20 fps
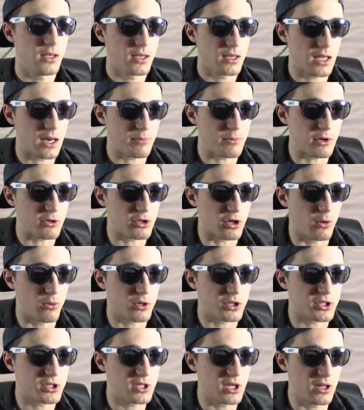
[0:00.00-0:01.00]
Get up there, Joe. We're
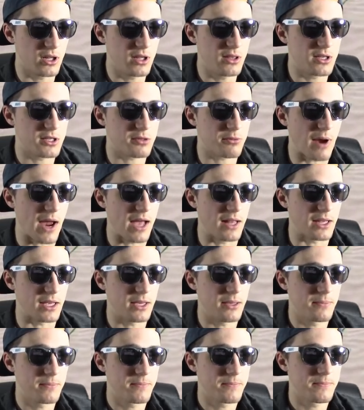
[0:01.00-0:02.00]
still in this
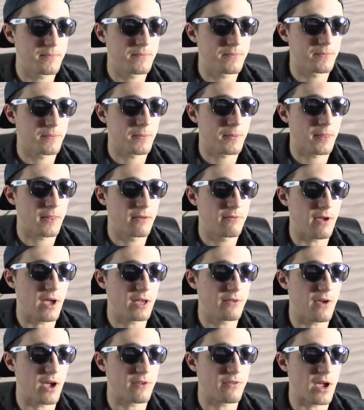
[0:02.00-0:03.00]
rally.
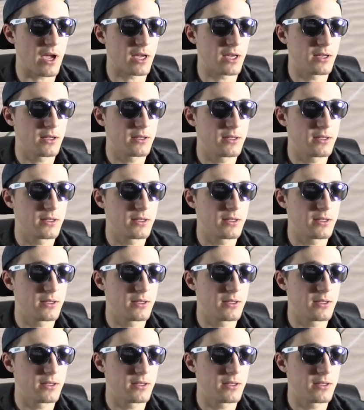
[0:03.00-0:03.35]
Fake, fake, fake.